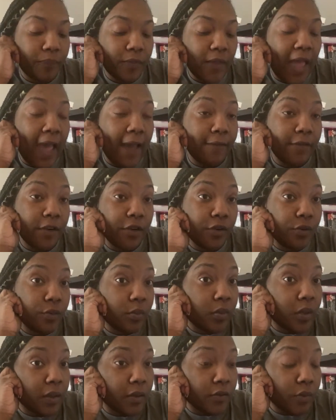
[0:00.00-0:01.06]
having to do
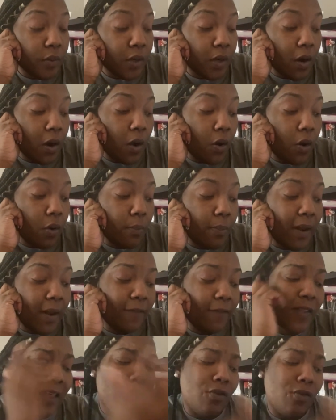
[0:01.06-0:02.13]
things on your own. But I
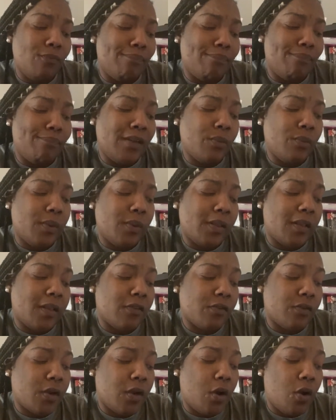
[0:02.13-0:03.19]
feel like you've been doing things on your